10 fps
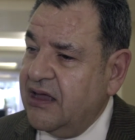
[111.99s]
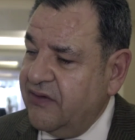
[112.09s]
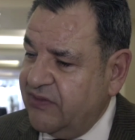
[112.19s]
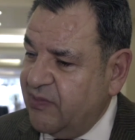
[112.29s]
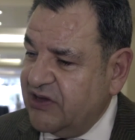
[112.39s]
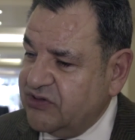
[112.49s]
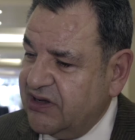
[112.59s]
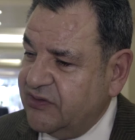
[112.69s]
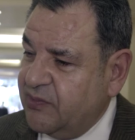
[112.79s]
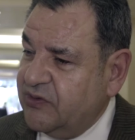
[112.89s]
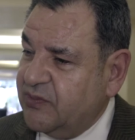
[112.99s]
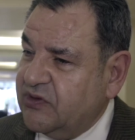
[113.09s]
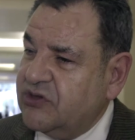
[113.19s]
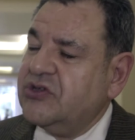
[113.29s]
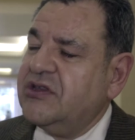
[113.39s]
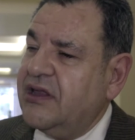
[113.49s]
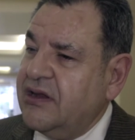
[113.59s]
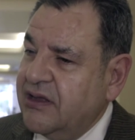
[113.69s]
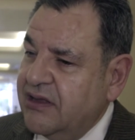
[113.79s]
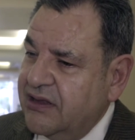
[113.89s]
if the patient has predisposition,
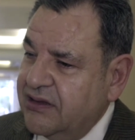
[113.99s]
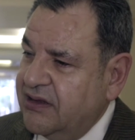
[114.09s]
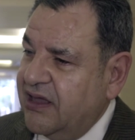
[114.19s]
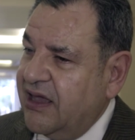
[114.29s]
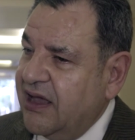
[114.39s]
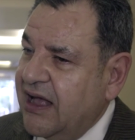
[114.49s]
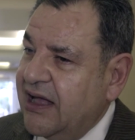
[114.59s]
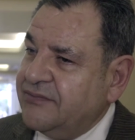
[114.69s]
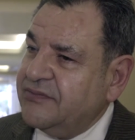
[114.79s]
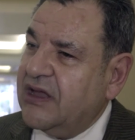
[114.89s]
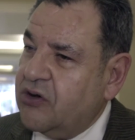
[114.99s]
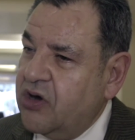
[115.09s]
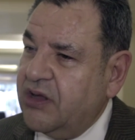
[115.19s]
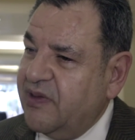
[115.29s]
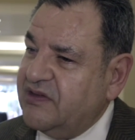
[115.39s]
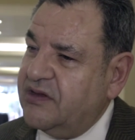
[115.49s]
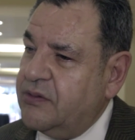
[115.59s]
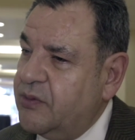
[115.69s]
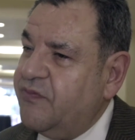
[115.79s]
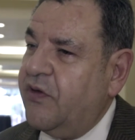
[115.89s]
then the uh, chronic pain
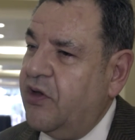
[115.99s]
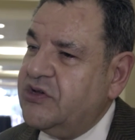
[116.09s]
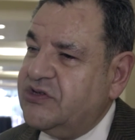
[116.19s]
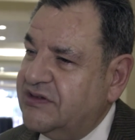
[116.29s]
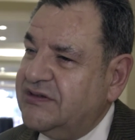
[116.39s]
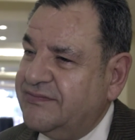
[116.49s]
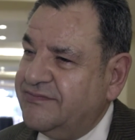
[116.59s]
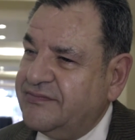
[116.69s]
syndrome flourishes.